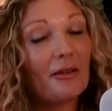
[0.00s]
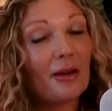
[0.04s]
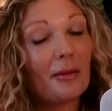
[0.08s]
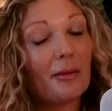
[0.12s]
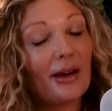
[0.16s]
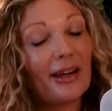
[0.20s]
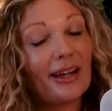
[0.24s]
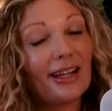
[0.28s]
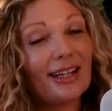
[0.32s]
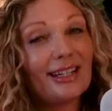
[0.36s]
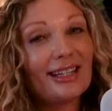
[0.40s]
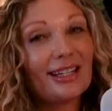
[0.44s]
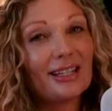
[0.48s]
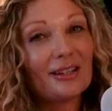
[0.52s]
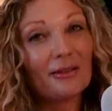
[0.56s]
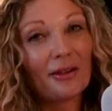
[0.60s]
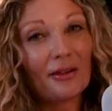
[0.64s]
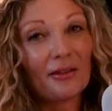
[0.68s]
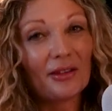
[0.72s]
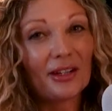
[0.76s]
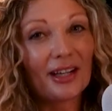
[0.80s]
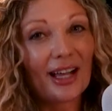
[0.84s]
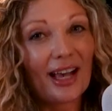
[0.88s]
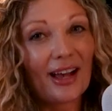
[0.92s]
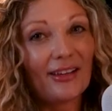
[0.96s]
about Indian
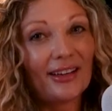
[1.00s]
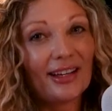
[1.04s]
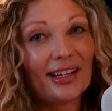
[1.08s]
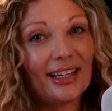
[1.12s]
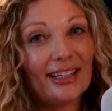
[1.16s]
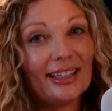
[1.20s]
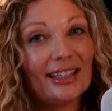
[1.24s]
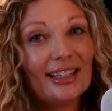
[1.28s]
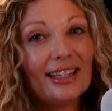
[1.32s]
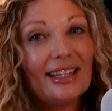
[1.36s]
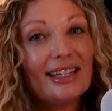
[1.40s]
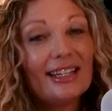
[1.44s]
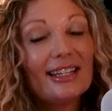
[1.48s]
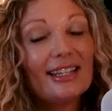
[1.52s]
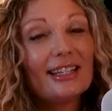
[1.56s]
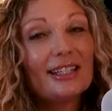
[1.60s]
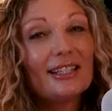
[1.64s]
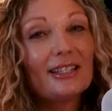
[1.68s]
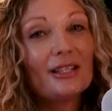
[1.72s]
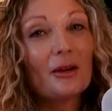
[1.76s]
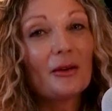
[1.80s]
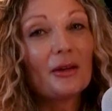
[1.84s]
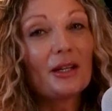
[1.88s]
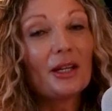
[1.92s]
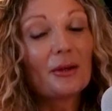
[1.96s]
River County.
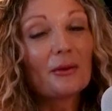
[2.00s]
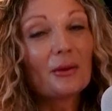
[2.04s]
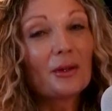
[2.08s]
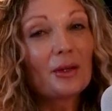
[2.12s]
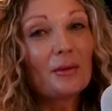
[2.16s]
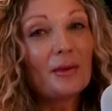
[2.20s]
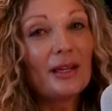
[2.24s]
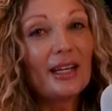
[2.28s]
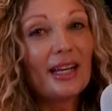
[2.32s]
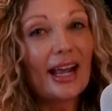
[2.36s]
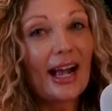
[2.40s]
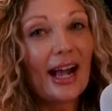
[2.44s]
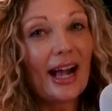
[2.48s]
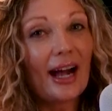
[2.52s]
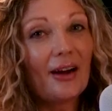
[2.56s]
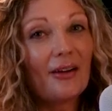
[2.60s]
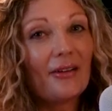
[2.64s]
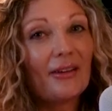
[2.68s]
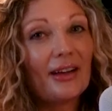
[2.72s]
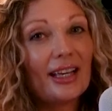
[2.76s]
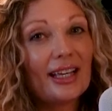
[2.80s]
So here with me now